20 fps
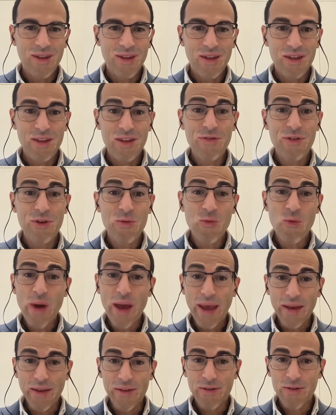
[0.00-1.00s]
in
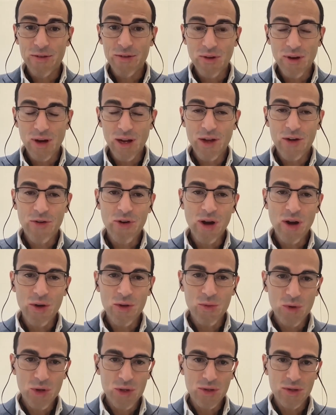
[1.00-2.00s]
different ways. So
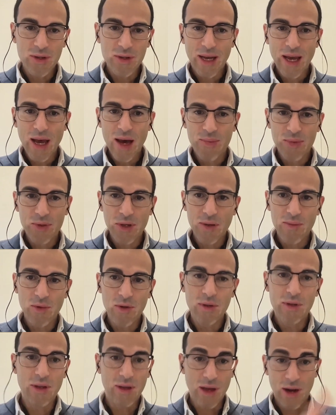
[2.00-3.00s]
AliCrowd was on the cap
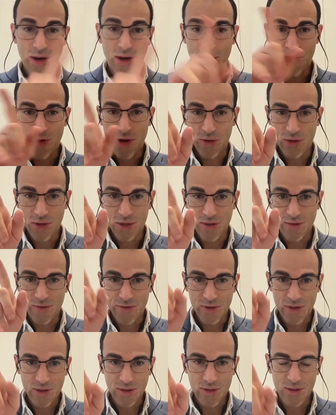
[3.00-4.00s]
table. The AliCrowd is
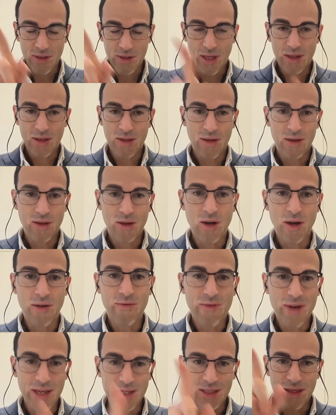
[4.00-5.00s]
the fund that
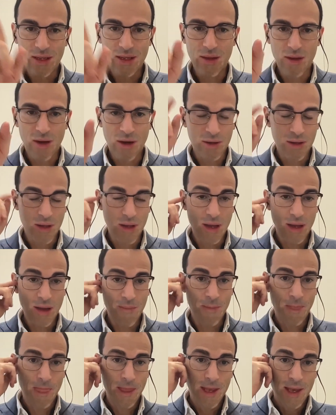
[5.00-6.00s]
co-invested on
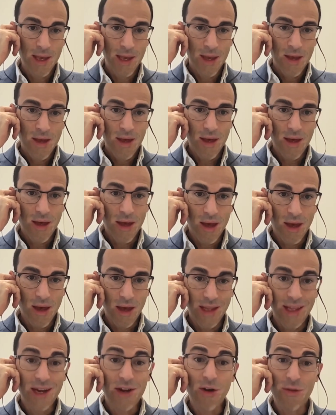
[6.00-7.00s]
the
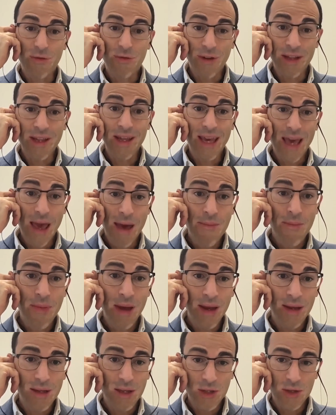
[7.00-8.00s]
in the crowdfunding
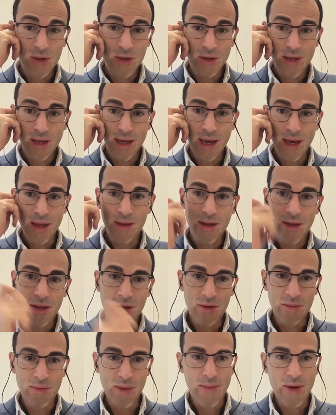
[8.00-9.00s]
campaign that Zakeke
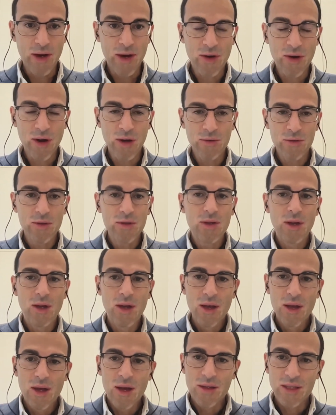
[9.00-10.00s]
did on Mama Crowd
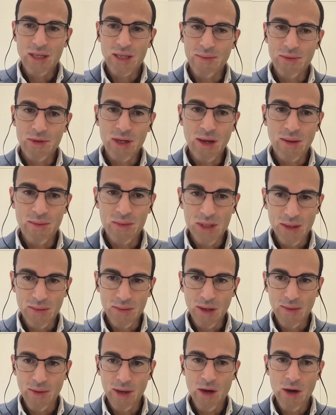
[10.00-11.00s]
some time
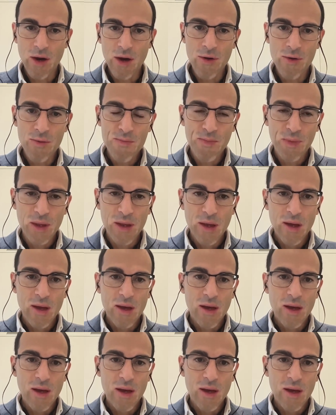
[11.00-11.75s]
ago,